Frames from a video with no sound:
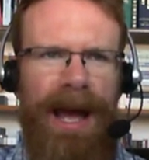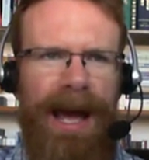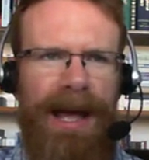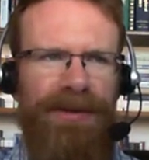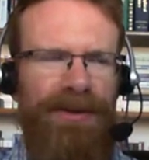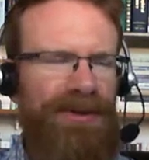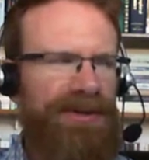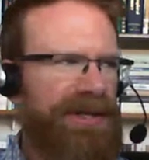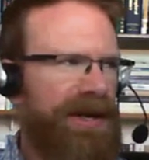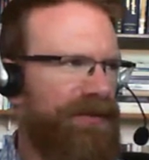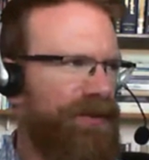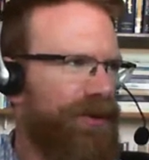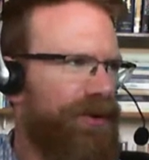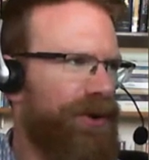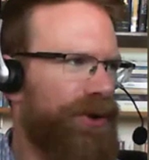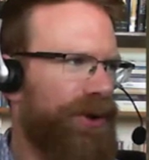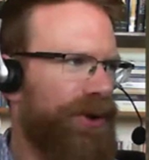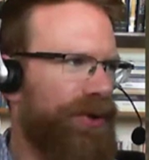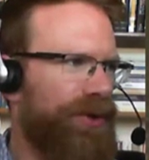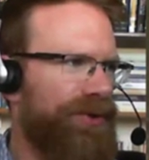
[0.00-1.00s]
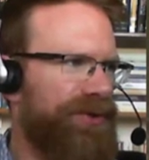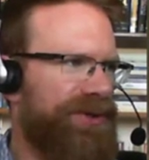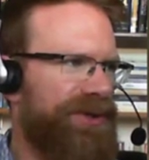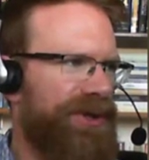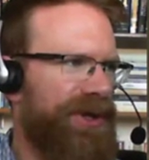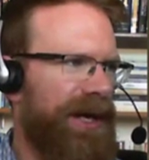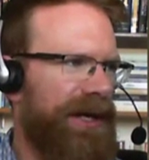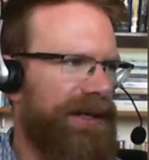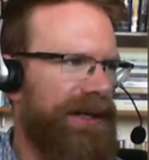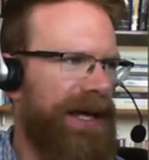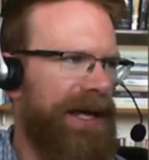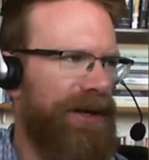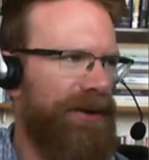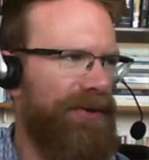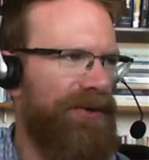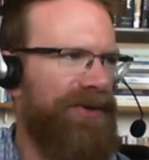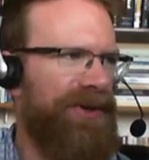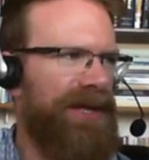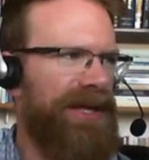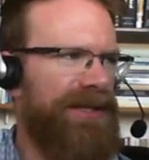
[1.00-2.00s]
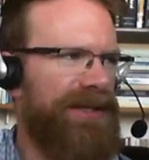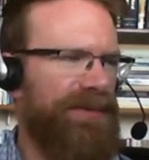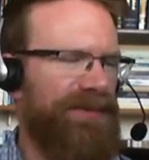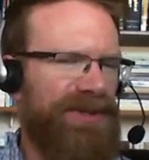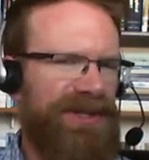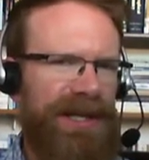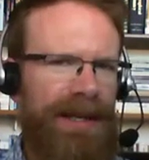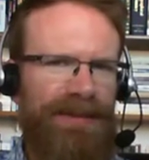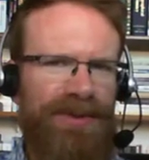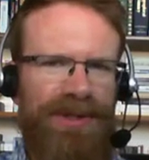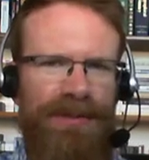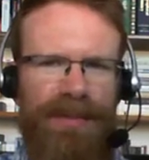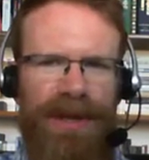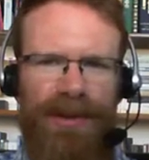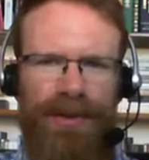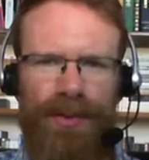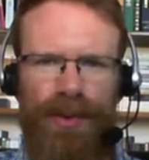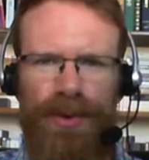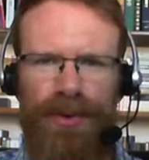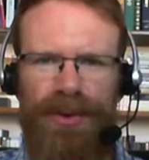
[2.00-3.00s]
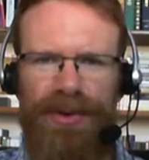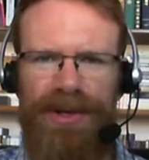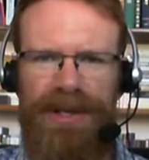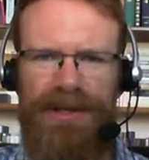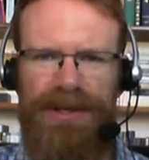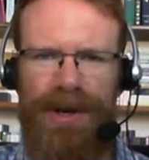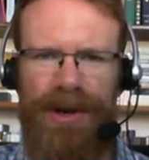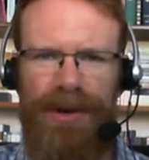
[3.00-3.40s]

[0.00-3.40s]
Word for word: And there's several clues that henotheism seems to be the rule in these